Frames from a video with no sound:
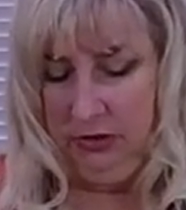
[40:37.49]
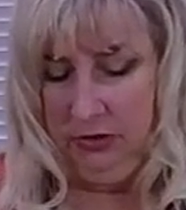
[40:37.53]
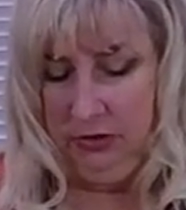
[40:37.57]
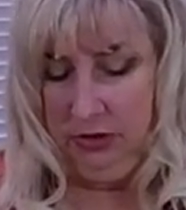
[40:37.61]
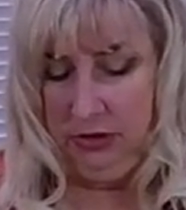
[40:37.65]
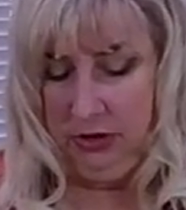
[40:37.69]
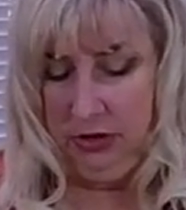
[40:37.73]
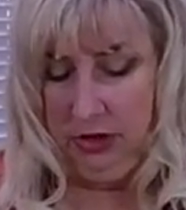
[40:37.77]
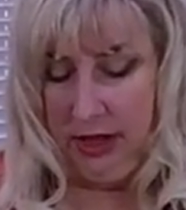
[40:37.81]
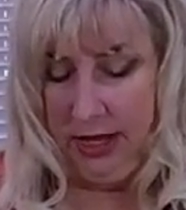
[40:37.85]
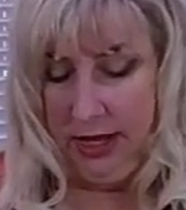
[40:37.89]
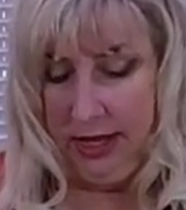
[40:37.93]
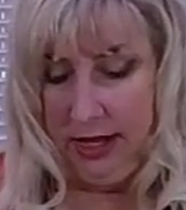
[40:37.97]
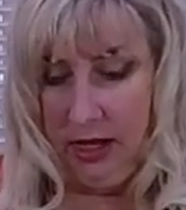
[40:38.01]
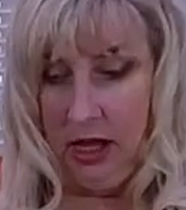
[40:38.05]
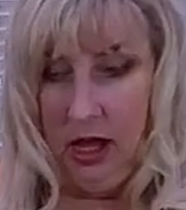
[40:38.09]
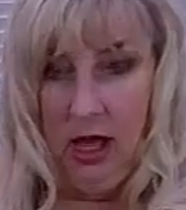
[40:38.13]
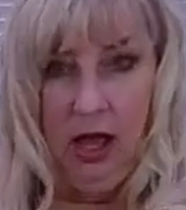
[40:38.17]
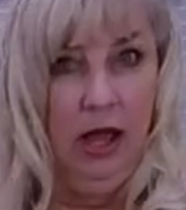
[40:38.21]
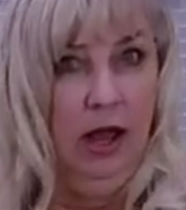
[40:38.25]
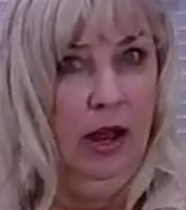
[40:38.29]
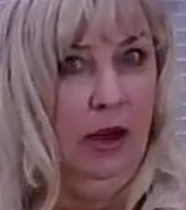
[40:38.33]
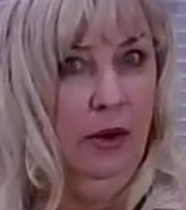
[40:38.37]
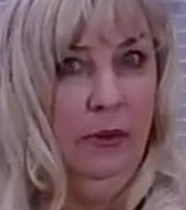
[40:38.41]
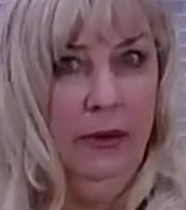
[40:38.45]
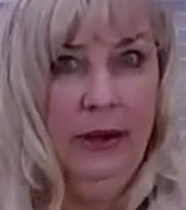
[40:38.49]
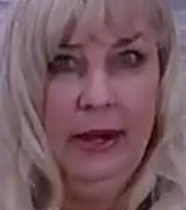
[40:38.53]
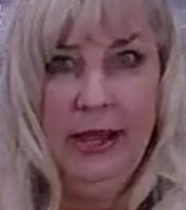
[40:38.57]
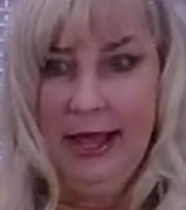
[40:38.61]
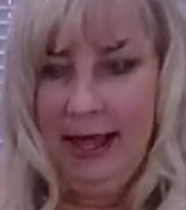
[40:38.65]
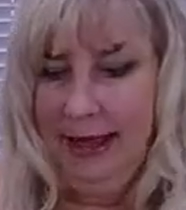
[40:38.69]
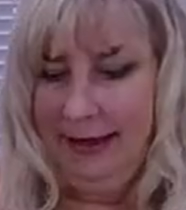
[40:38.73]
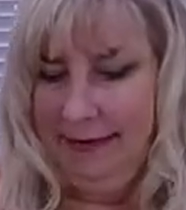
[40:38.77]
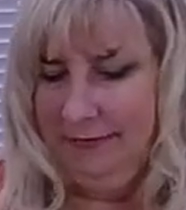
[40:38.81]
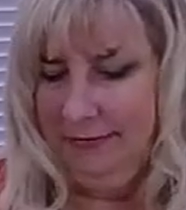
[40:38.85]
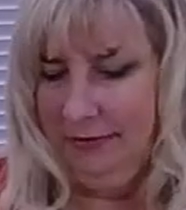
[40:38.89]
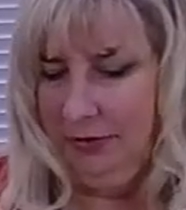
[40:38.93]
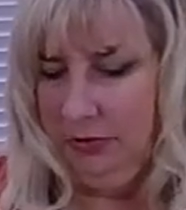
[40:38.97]
You're like, I already
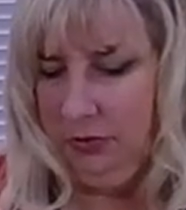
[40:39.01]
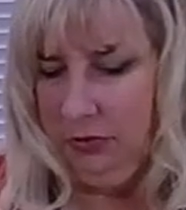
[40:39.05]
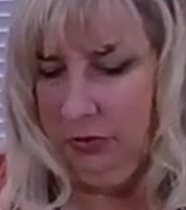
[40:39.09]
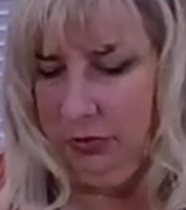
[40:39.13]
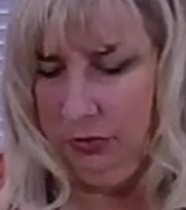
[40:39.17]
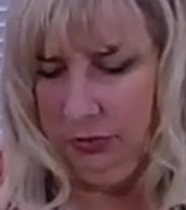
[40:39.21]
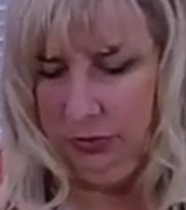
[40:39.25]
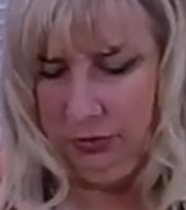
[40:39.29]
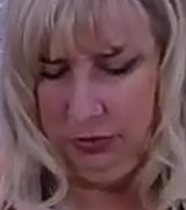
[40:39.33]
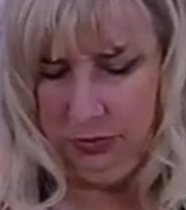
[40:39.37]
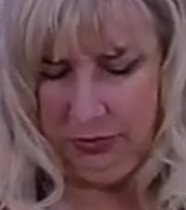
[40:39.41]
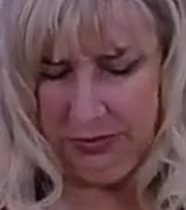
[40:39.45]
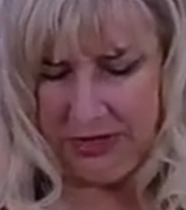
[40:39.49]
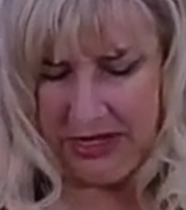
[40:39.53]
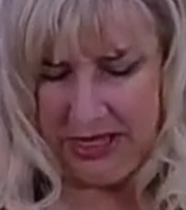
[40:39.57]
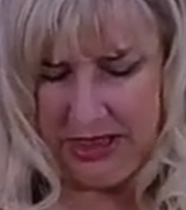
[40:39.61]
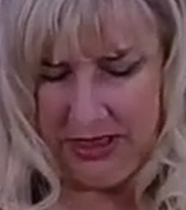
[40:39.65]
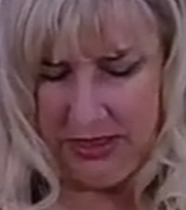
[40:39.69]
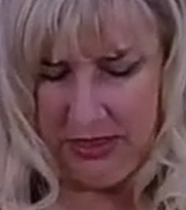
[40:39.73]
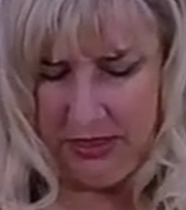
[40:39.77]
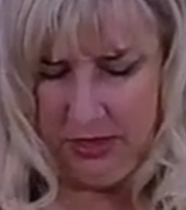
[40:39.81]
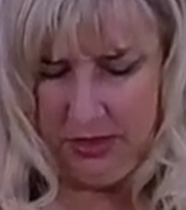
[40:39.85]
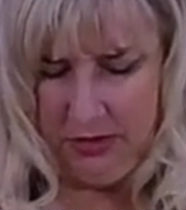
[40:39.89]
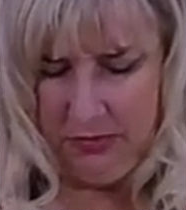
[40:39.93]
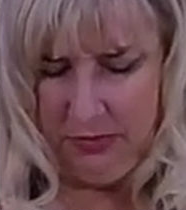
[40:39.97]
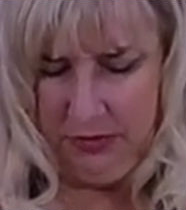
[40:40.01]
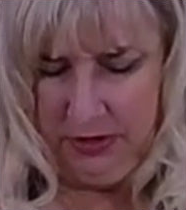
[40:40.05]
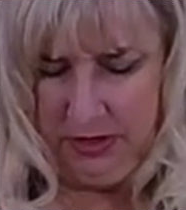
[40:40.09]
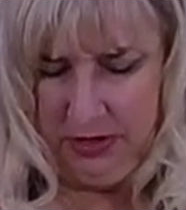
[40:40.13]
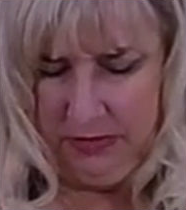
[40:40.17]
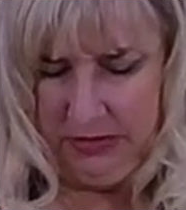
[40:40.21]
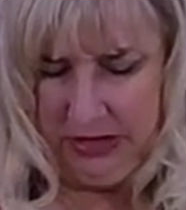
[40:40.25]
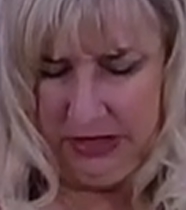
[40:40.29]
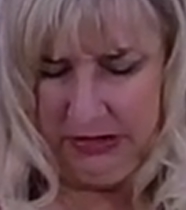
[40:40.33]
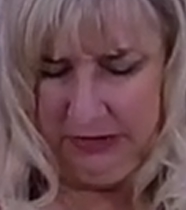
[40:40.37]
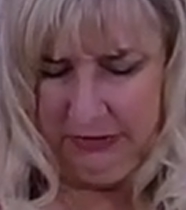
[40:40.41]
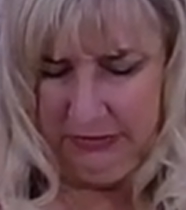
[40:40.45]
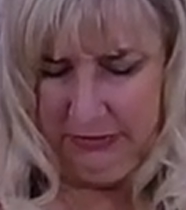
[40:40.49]
have the whole wreath pretty
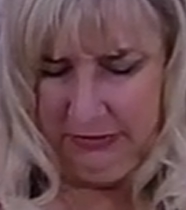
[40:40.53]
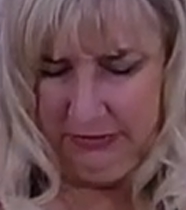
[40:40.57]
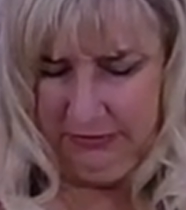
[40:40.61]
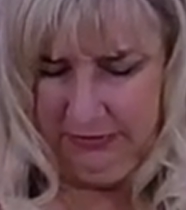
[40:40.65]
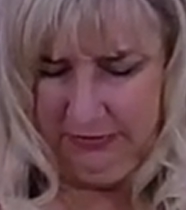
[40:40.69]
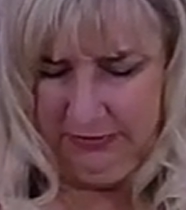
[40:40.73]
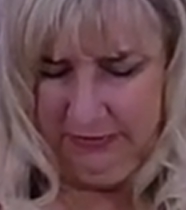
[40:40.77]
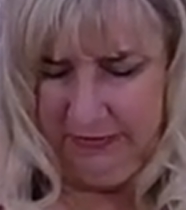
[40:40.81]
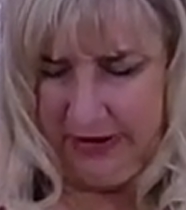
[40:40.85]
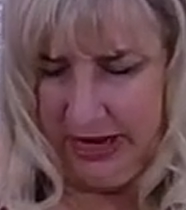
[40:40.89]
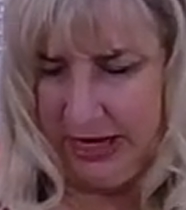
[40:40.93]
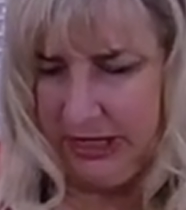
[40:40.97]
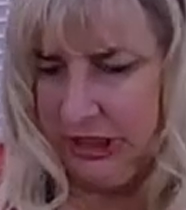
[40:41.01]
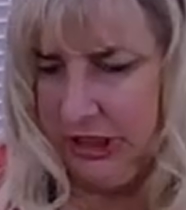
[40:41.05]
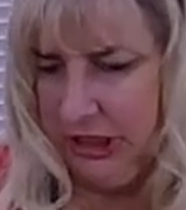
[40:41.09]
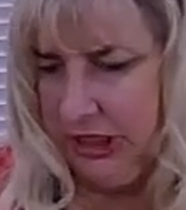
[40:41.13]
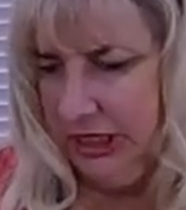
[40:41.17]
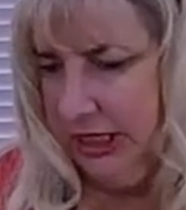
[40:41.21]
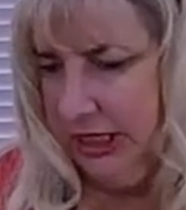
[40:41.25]
much factored